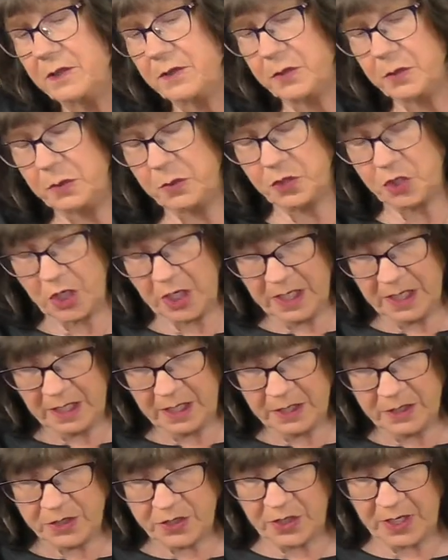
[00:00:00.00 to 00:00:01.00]
to
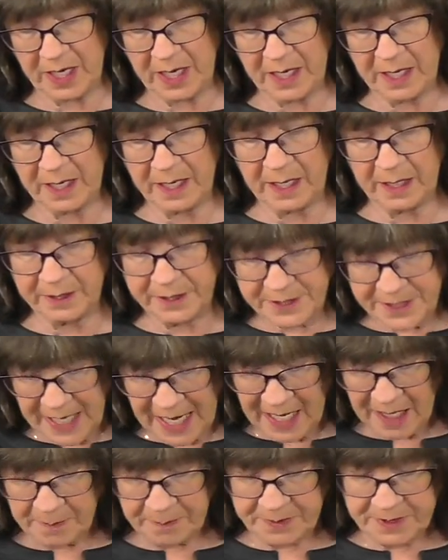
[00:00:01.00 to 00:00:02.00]
change and
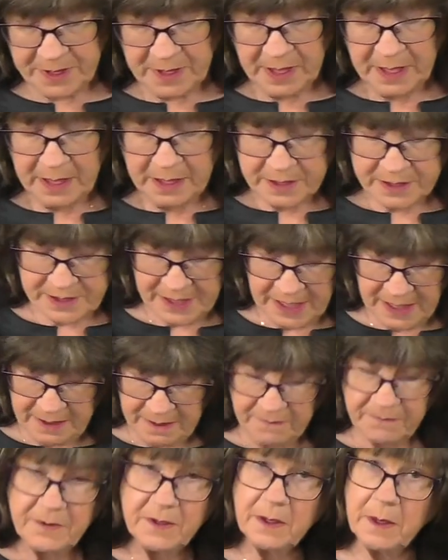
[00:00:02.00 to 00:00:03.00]
adapt
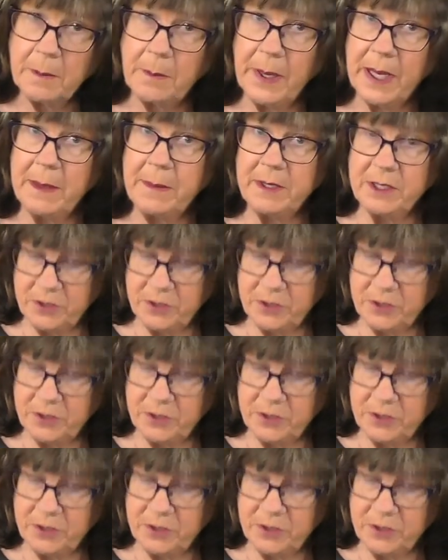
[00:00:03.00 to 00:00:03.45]
saved baby